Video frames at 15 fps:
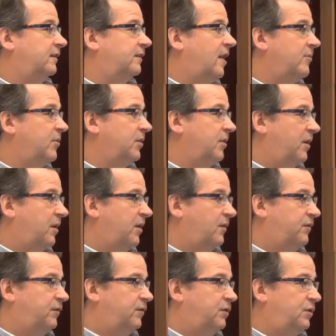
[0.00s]
summer
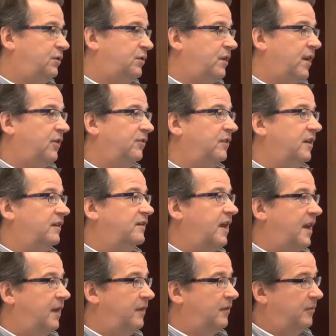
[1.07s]
of
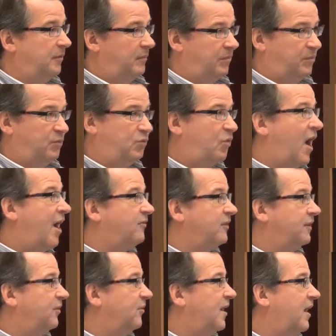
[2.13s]
2010
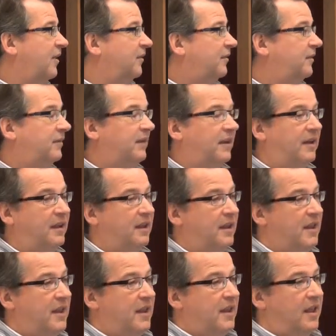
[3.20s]
traveling around
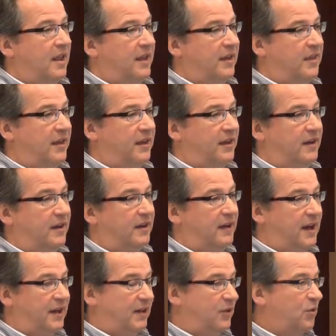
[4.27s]
the
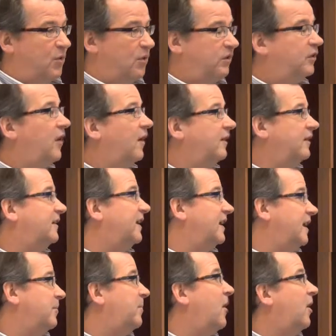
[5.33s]
Canadian North, talking to
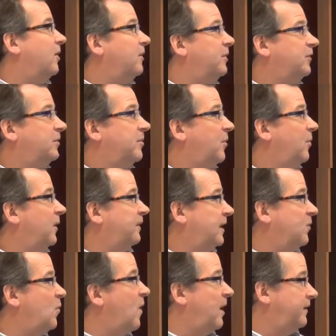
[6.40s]
Canadian partners about what
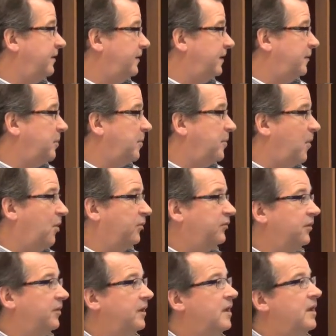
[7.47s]
they wanted in the
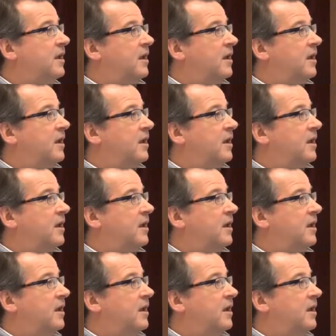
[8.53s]
proposal.